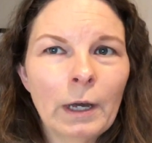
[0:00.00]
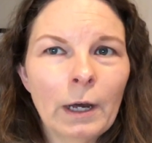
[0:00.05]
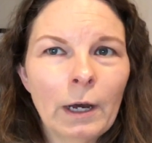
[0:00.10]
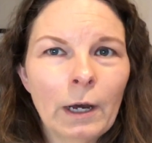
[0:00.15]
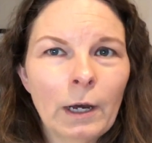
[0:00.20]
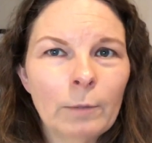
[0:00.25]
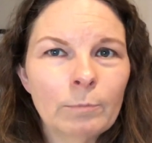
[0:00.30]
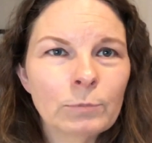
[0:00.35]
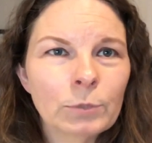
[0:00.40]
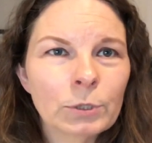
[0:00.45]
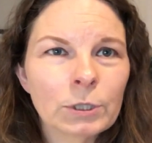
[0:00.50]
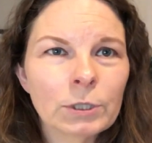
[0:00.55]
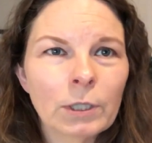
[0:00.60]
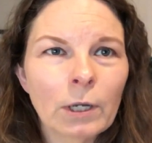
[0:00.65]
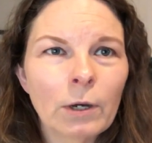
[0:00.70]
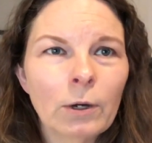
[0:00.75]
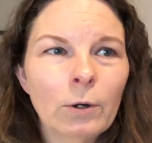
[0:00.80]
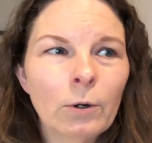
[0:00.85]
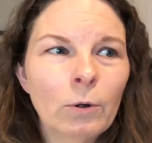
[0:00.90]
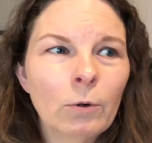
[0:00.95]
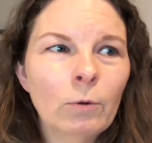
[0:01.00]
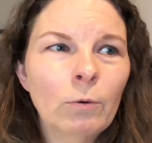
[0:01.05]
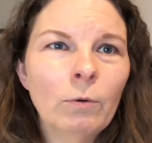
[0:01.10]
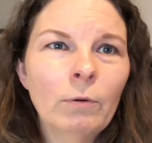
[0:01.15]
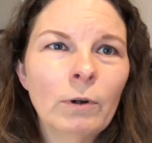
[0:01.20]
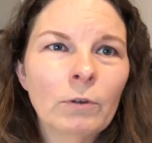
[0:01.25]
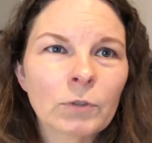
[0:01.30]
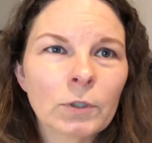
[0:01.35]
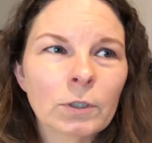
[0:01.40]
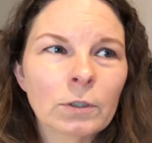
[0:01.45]
Um, so
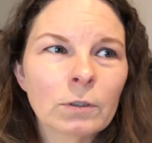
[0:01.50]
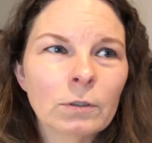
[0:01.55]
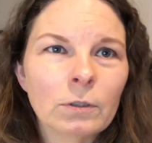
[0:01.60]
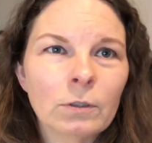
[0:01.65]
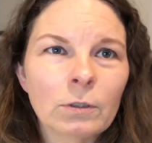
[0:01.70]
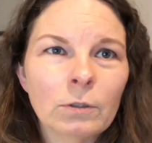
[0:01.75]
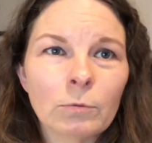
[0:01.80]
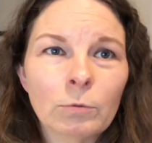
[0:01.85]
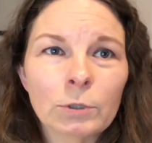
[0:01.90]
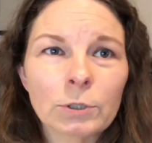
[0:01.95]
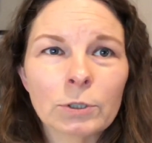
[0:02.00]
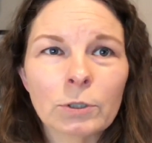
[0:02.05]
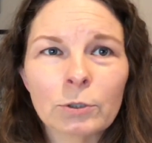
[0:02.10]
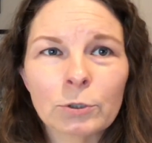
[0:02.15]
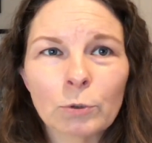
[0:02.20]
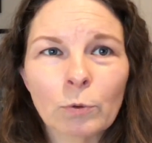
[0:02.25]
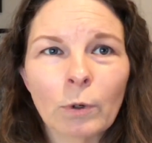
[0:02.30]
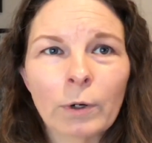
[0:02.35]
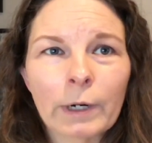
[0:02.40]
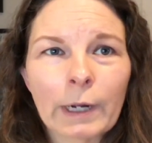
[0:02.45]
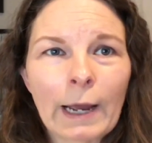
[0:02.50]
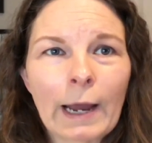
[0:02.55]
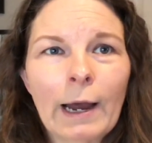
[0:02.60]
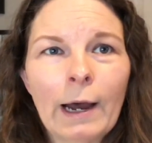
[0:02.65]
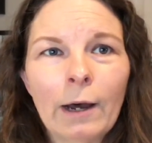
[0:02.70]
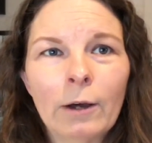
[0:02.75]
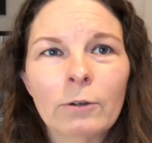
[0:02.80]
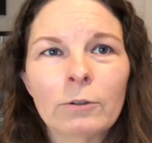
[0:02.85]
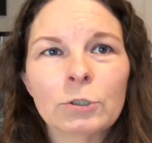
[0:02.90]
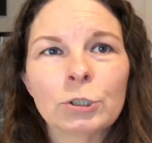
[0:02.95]
if the results work
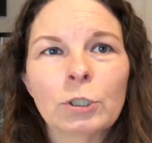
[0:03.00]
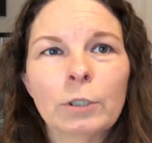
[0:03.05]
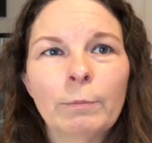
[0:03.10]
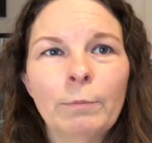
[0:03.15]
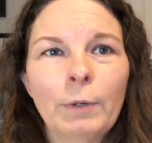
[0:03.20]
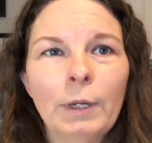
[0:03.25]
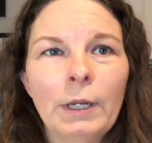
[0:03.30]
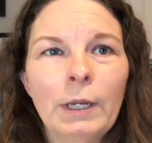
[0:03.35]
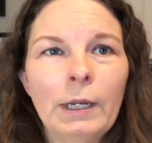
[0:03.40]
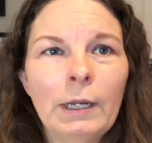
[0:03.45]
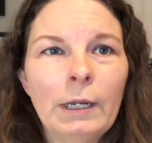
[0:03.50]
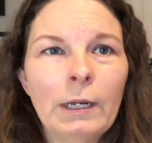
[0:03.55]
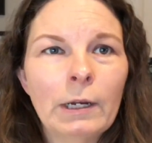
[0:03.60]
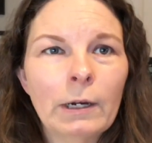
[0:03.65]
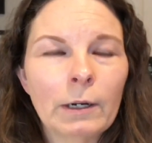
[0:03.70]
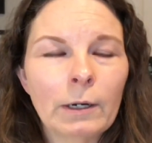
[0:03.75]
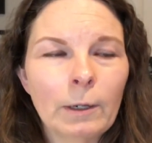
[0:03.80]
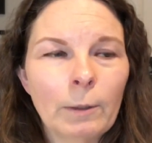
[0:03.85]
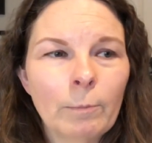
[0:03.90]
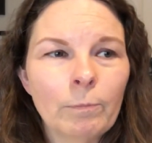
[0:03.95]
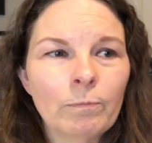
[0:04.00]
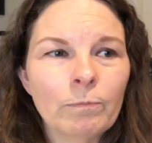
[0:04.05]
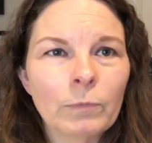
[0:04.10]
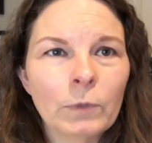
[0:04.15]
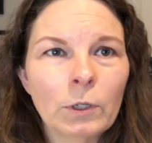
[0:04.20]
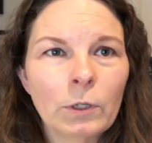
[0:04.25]
out, should be, um,